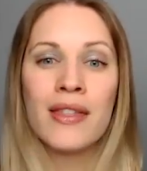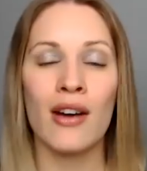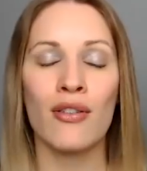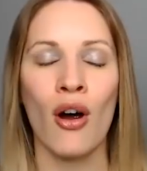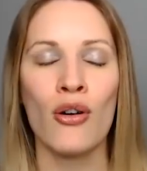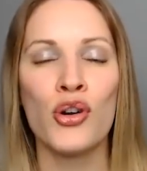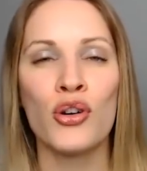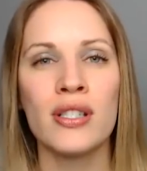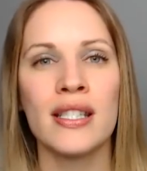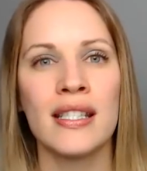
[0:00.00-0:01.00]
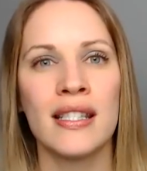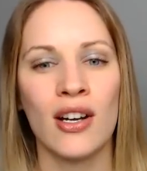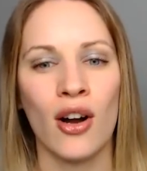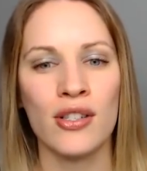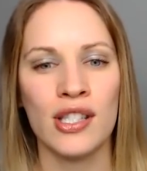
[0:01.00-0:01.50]
There are nurses
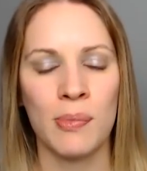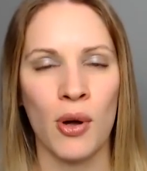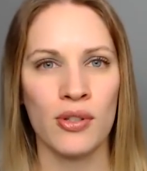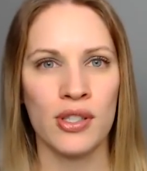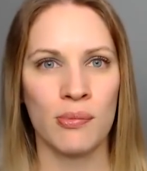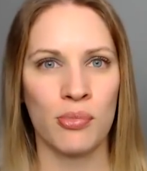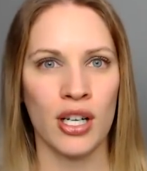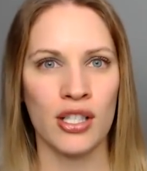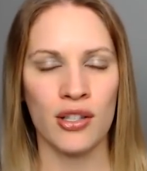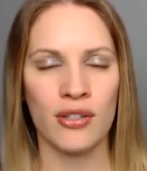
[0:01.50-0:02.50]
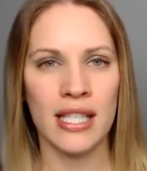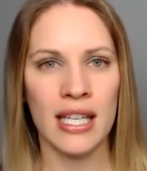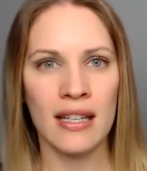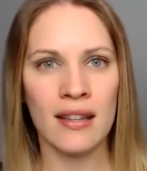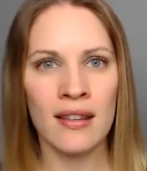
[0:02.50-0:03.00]
that are supposed to brush their
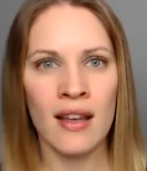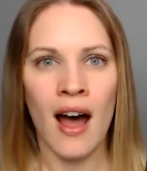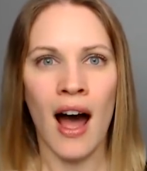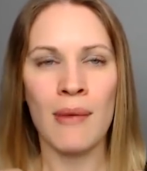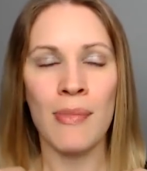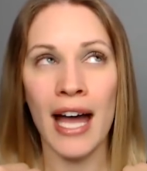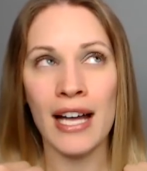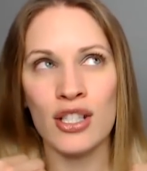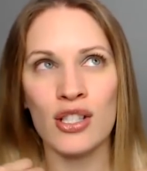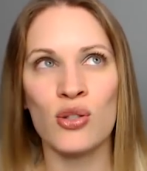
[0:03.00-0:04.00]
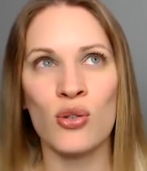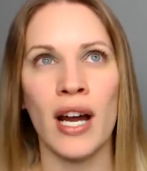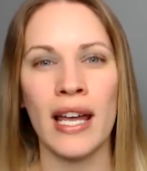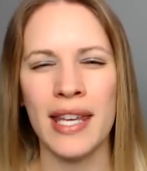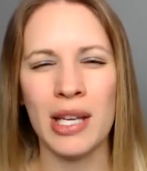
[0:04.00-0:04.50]
teeth. Actually,
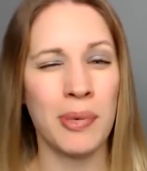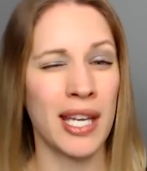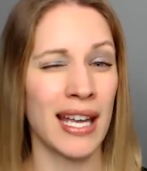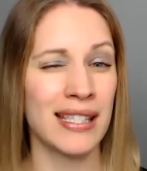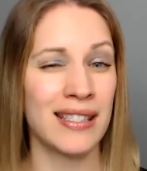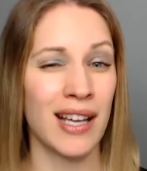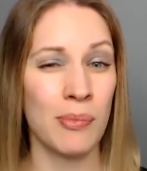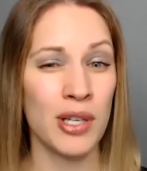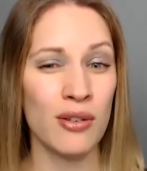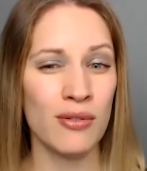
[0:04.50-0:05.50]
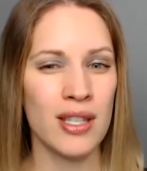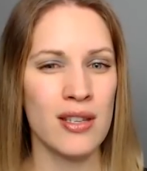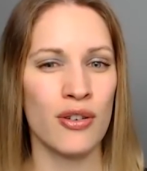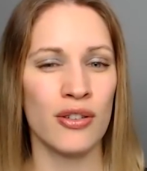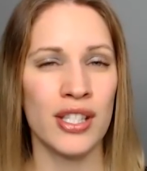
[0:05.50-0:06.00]
sorry, I think PSWs,
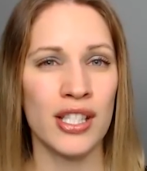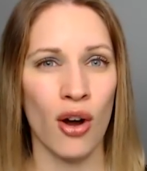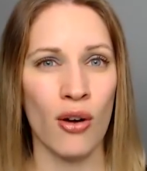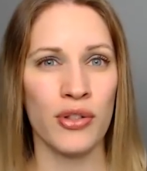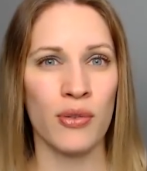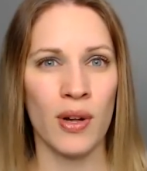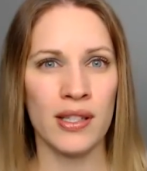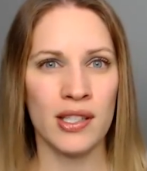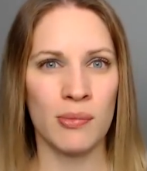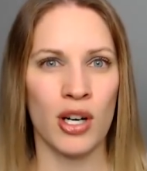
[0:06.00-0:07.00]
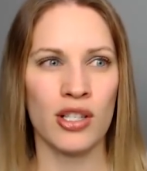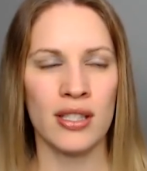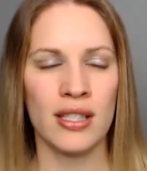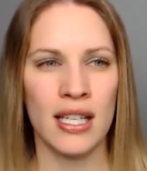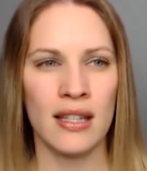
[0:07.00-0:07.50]
the nurses aren't the ones to brush
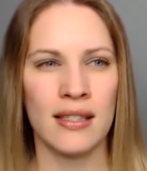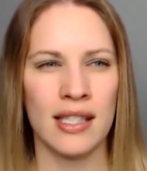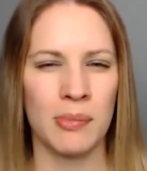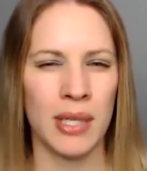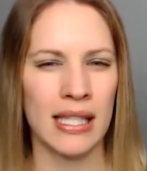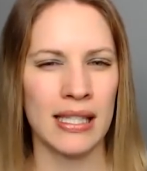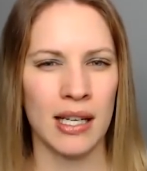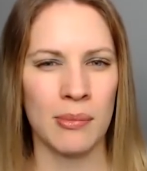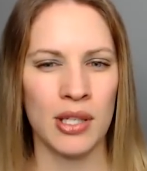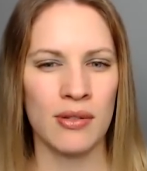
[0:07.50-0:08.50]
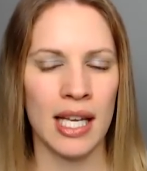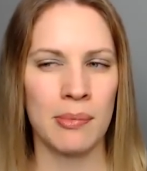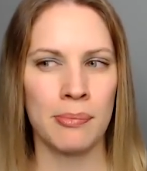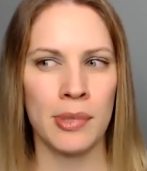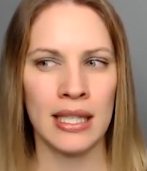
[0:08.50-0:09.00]
the teeth. It's the PSWs,
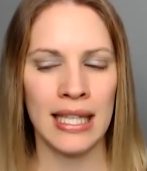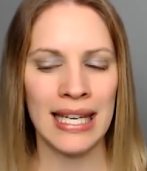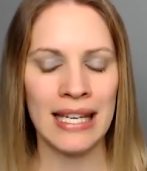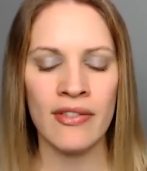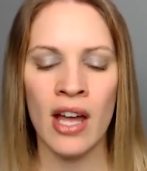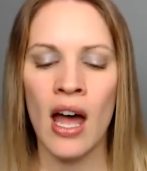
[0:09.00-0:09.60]
I believe.